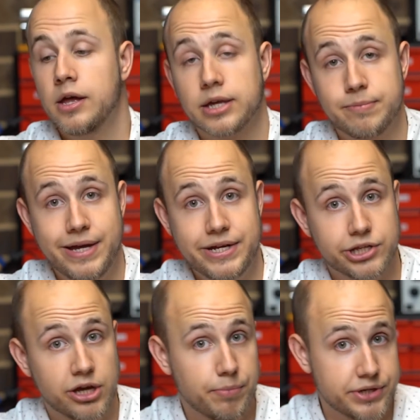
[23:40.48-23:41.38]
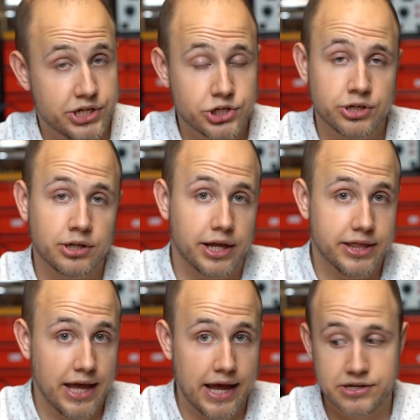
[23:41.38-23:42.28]
Compared to the competition like
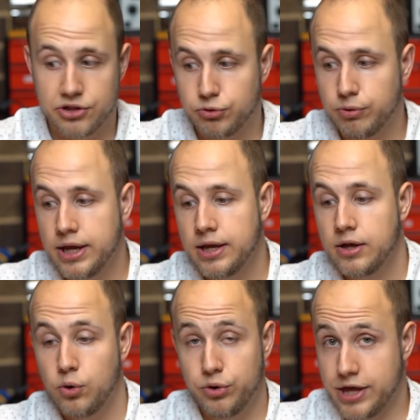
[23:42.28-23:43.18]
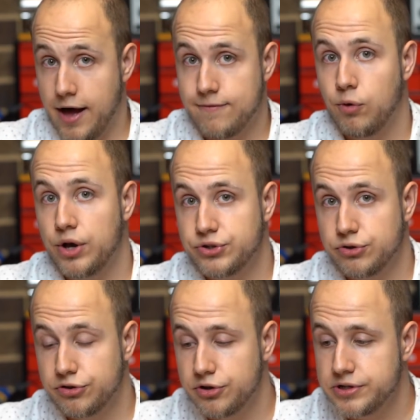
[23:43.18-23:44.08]
the Ender 3 or the AlphaWise
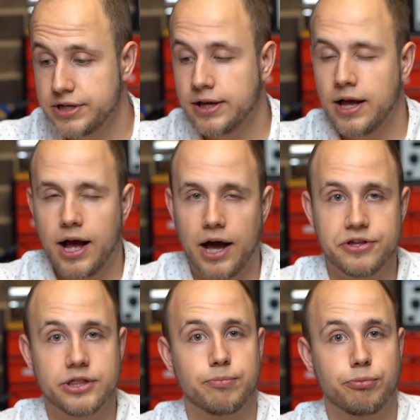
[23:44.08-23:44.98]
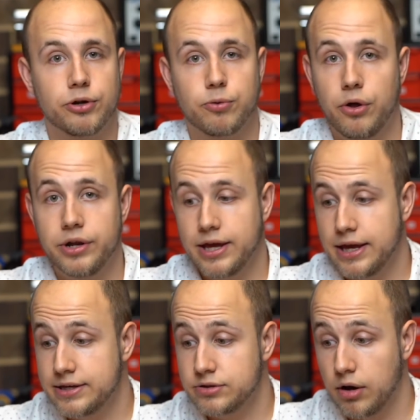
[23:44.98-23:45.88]
U30, I think the print quality
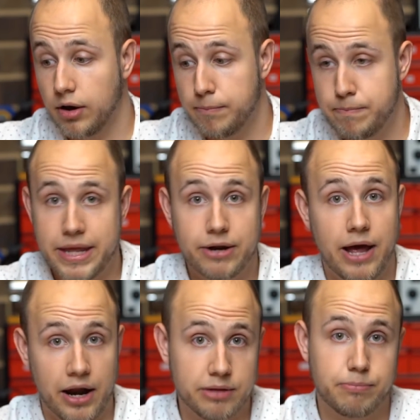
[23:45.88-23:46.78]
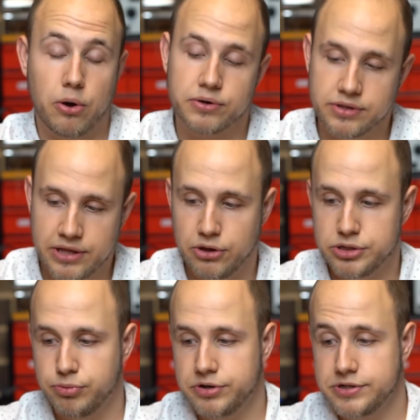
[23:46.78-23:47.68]
is better out of the box than
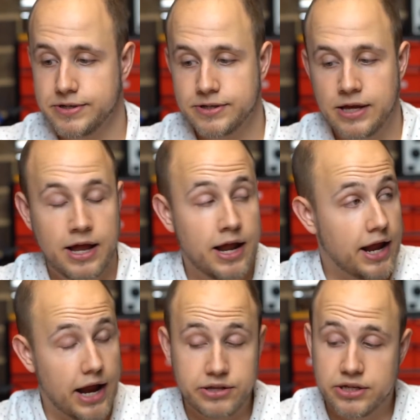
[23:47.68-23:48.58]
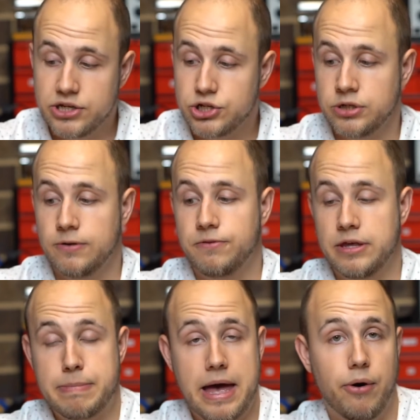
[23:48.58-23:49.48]
those printers, and the addition of
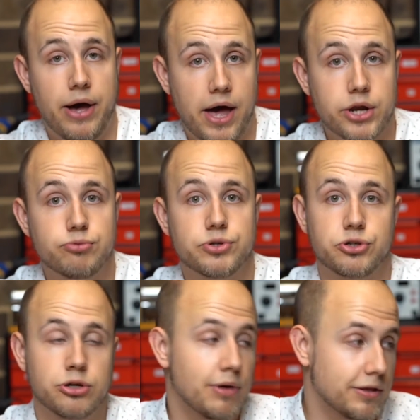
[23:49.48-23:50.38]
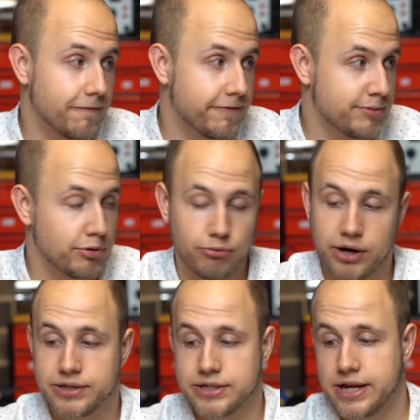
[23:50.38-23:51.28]
the power added resume and the filament
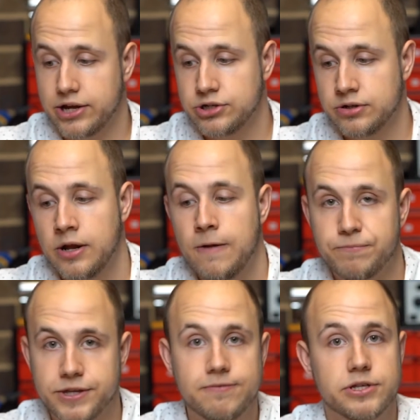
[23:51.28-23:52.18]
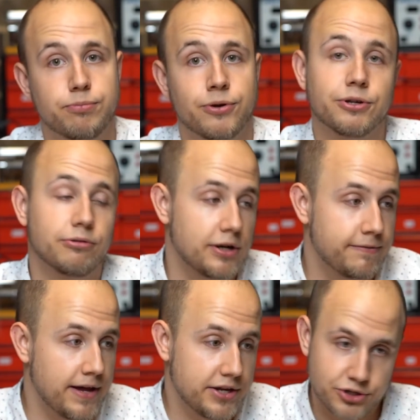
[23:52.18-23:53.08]
runout detection give this printer an
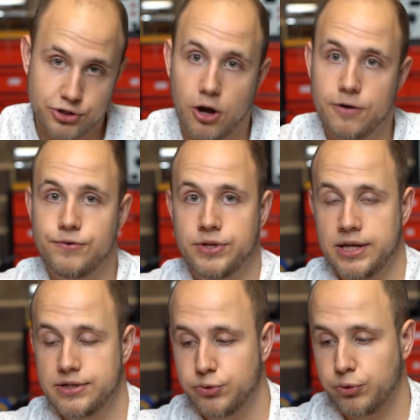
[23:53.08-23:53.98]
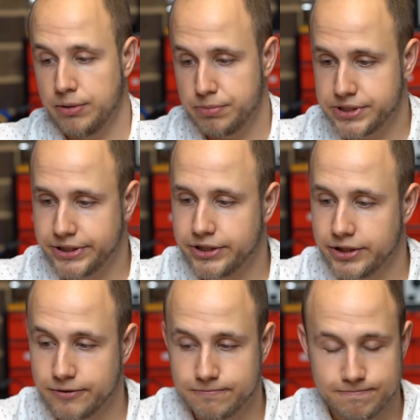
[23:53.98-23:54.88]
advantage over the Ender 3 in particular.